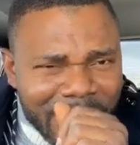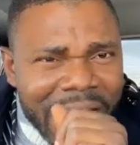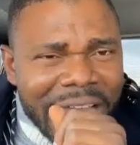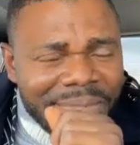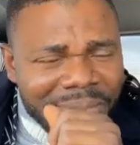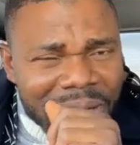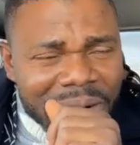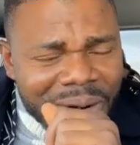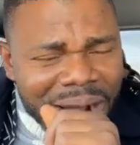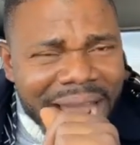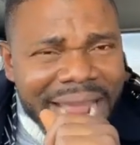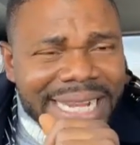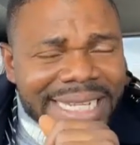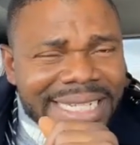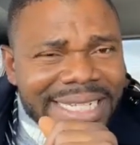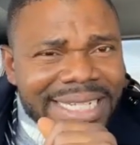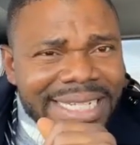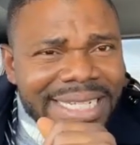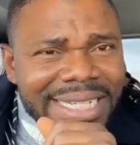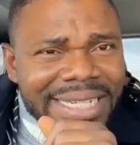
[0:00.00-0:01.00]
You heard me
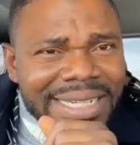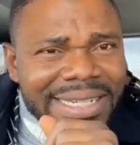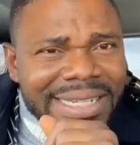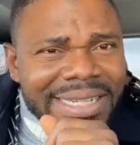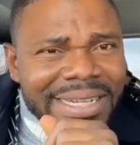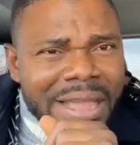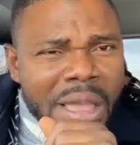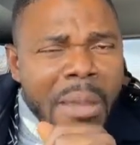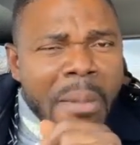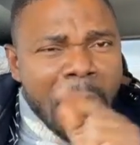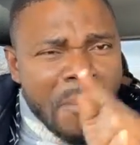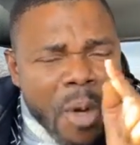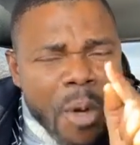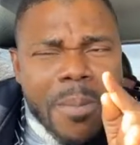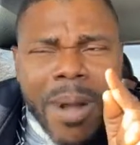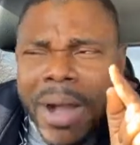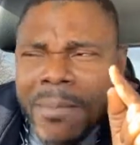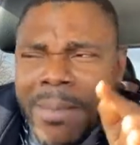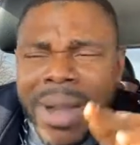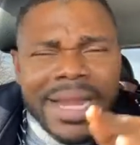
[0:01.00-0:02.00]
right.
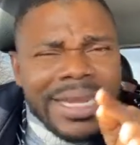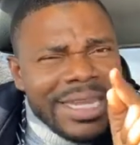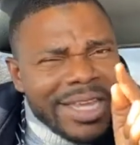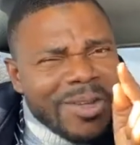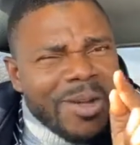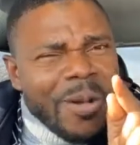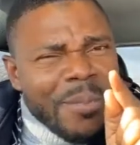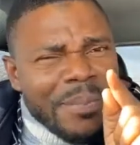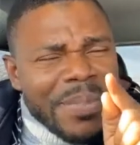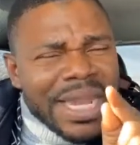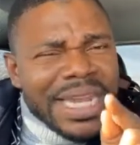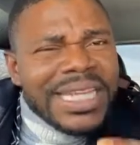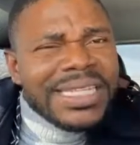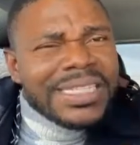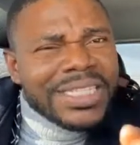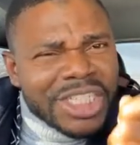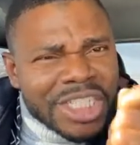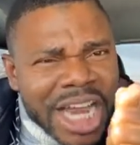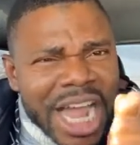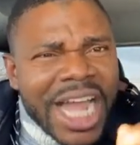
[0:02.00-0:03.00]
Mobile money
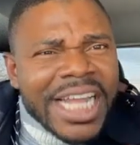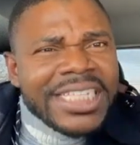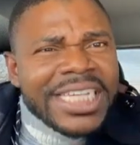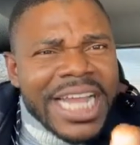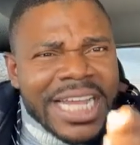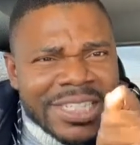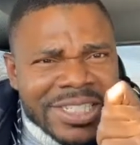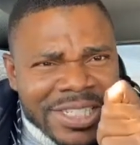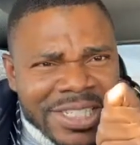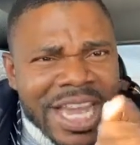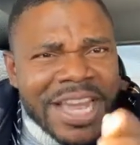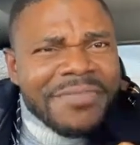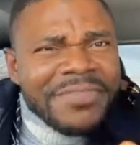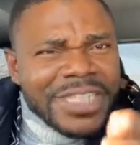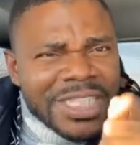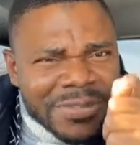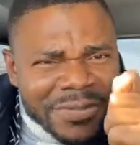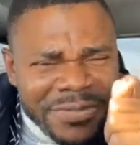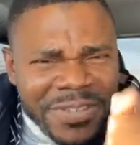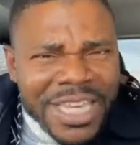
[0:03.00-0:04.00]
companies charge a
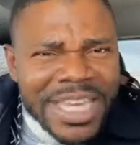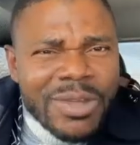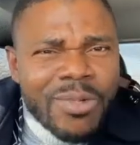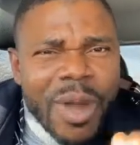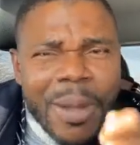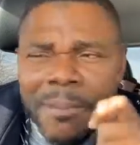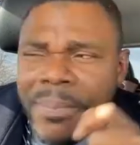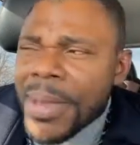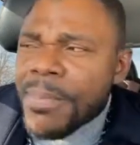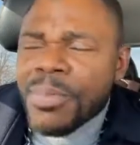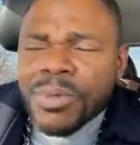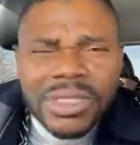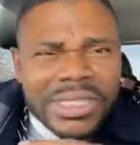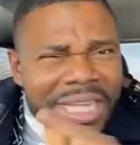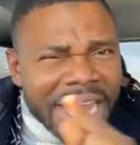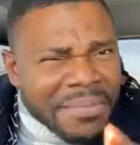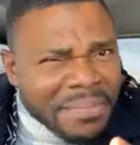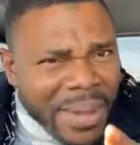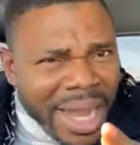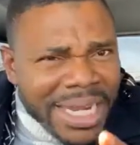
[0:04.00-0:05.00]
service fee when
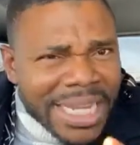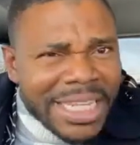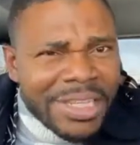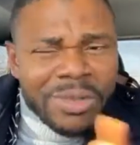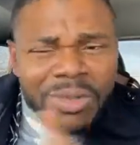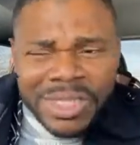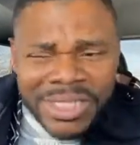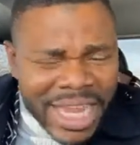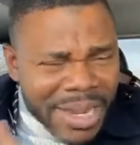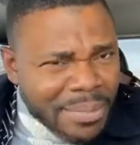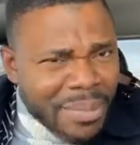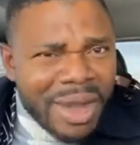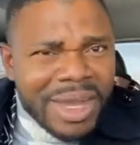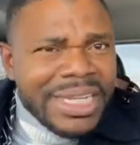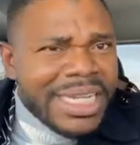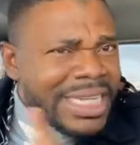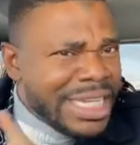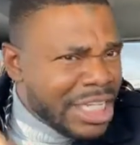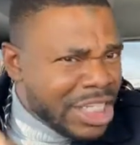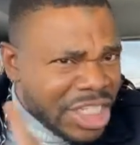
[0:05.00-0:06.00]
people send money. You send
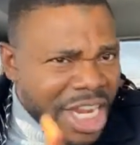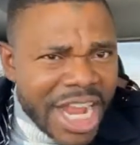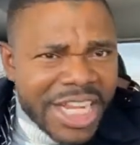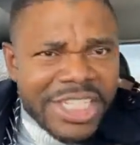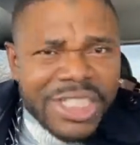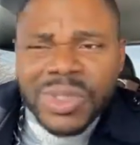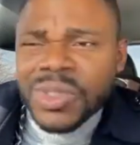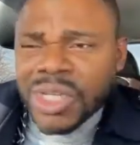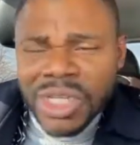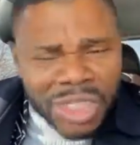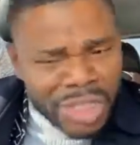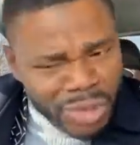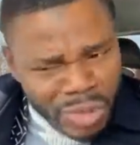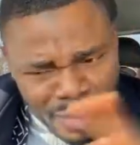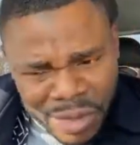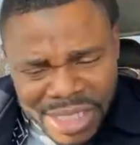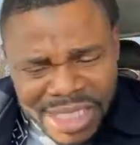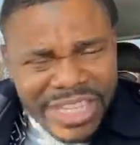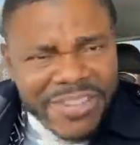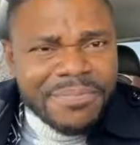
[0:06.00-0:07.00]
money, they charge you.
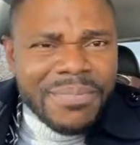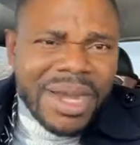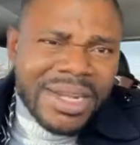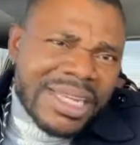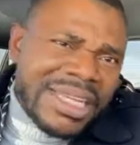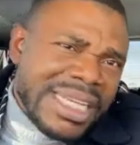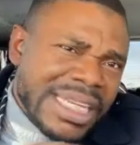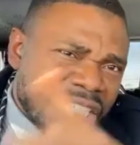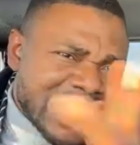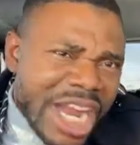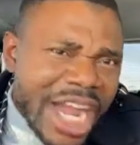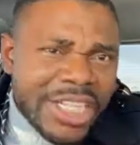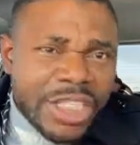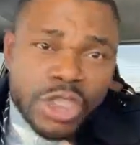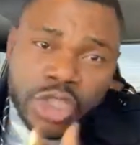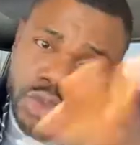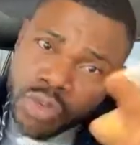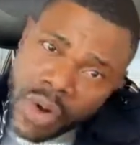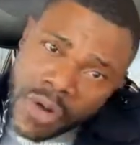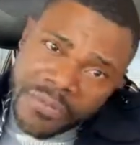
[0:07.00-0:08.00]
You receive money, they
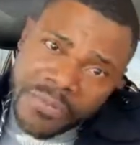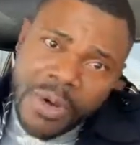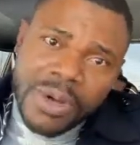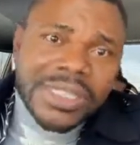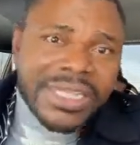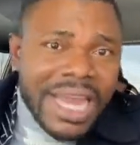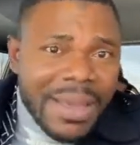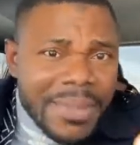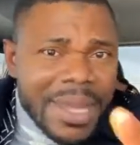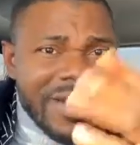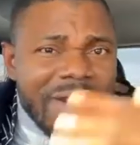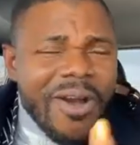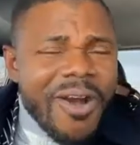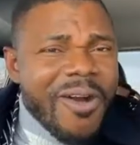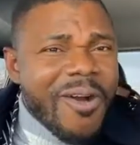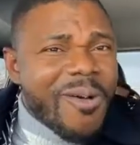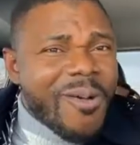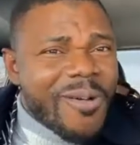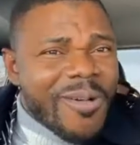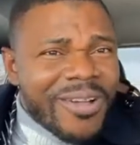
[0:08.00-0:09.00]
charge you. True or false? Let me
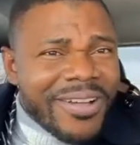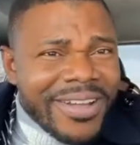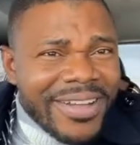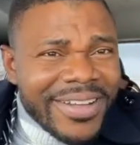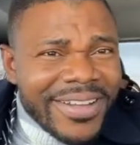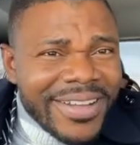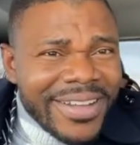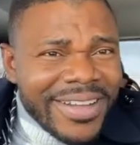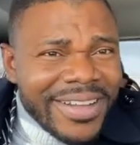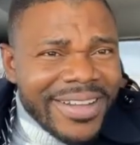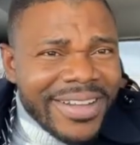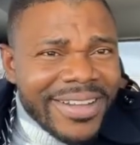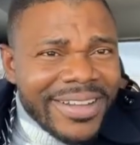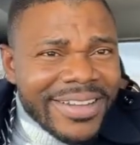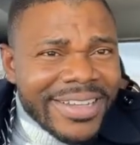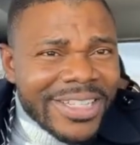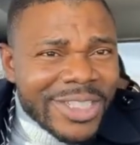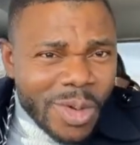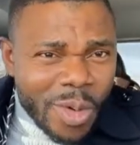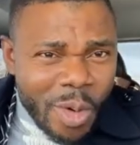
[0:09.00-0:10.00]
know.
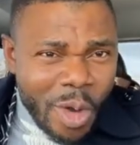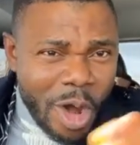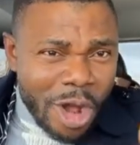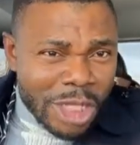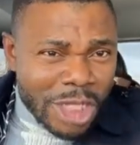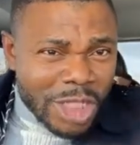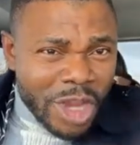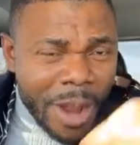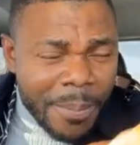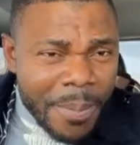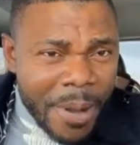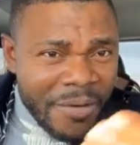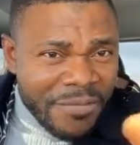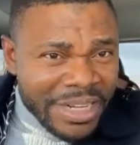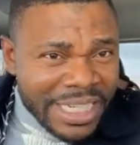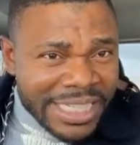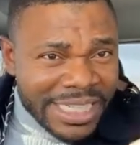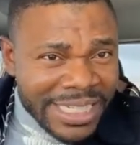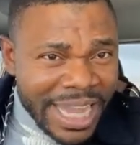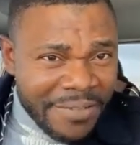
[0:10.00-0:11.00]
So on top
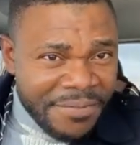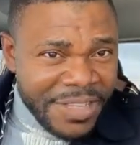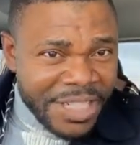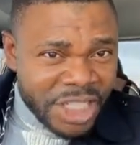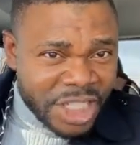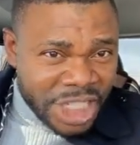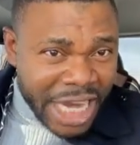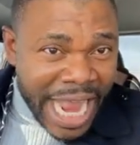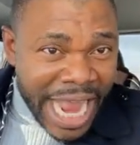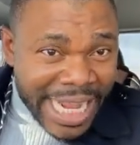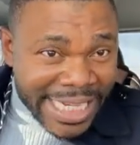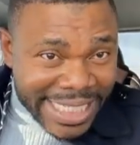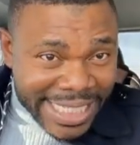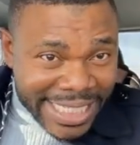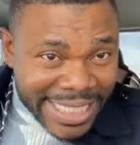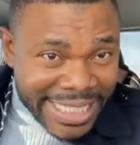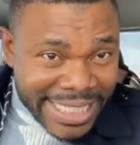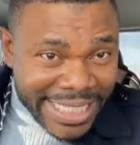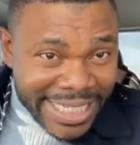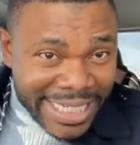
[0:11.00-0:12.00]
of the service
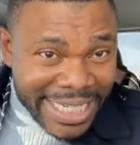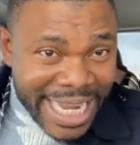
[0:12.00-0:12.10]
charge